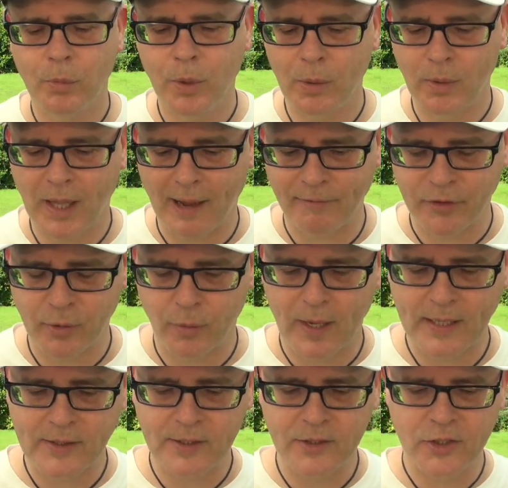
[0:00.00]
We will have to
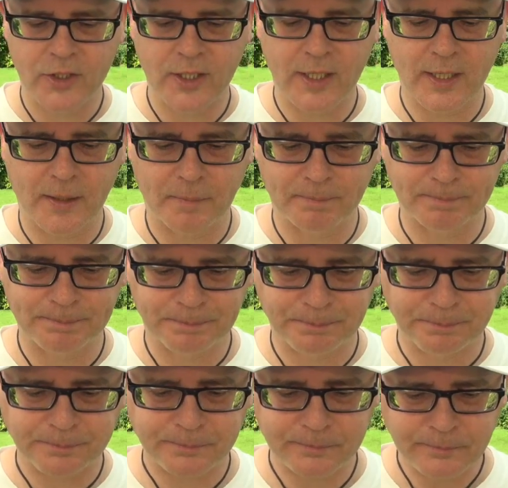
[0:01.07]
wait and see.
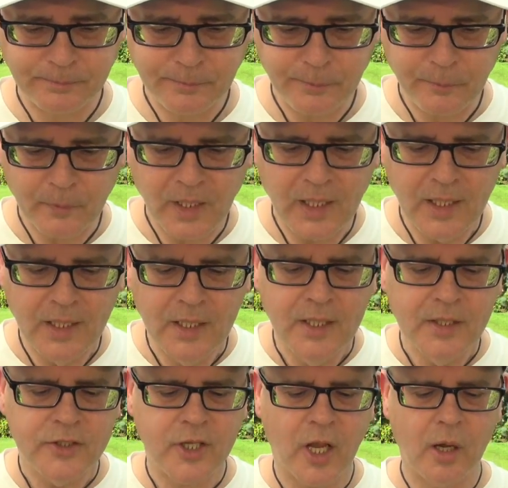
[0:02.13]

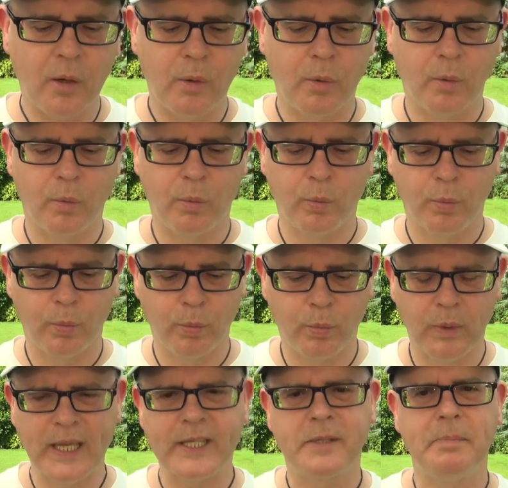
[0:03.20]
So
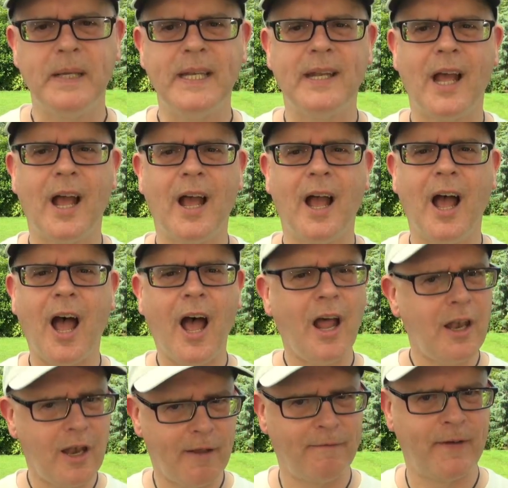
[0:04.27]
it's been a
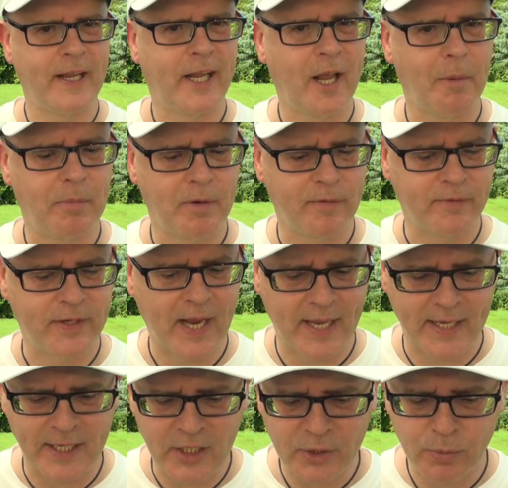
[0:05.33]
lovely couple of
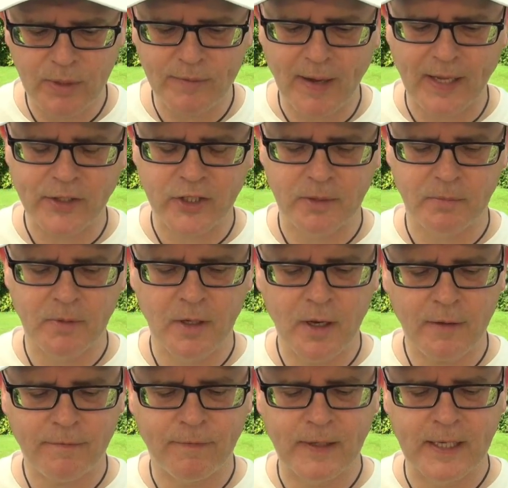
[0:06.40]
days. We've had some
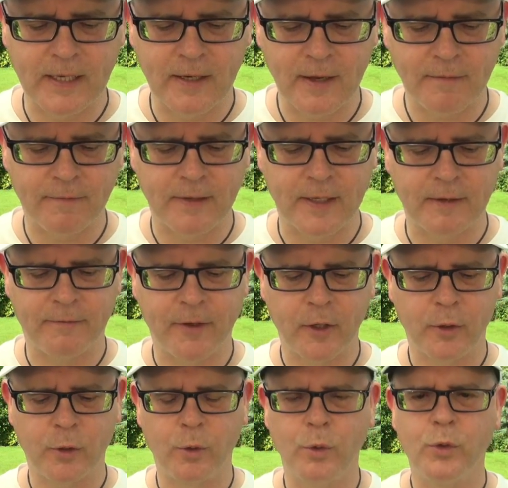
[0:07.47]
lovely, lovely
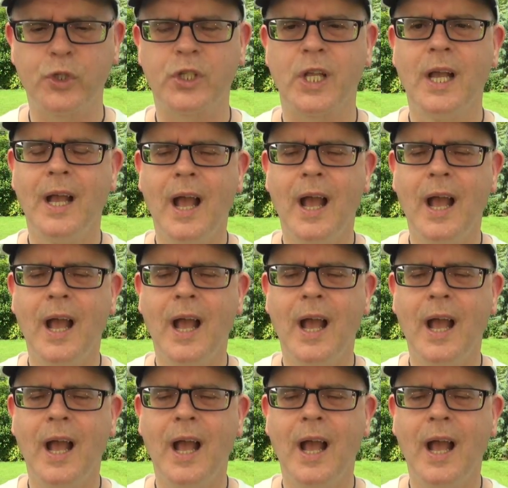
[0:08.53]
views.